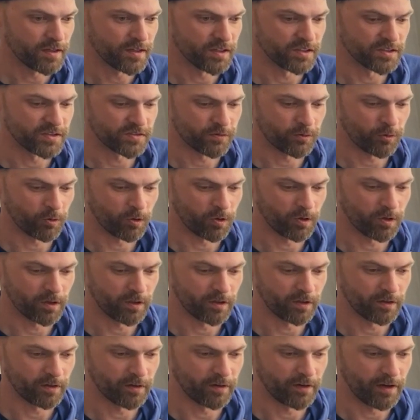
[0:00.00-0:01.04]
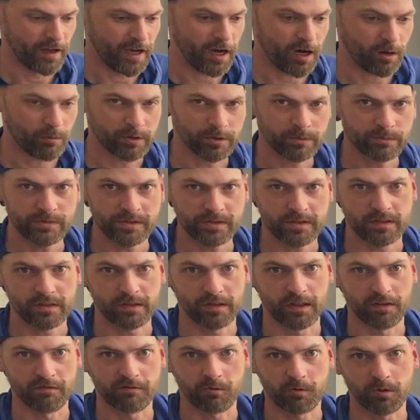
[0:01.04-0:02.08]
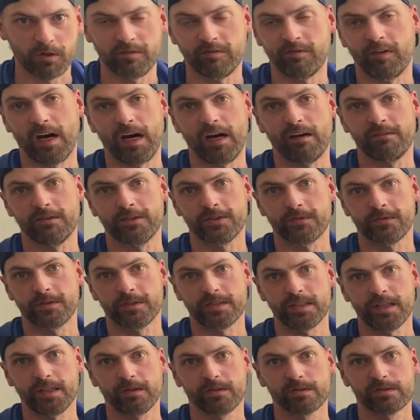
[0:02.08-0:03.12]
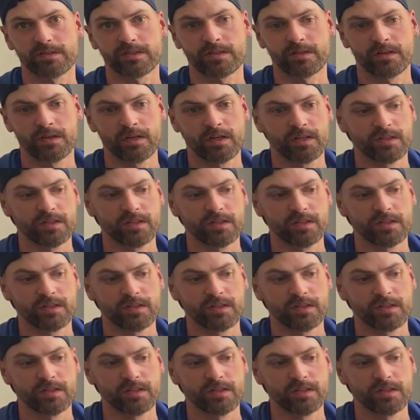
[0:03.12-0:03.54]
is for albums and 45 is for singles.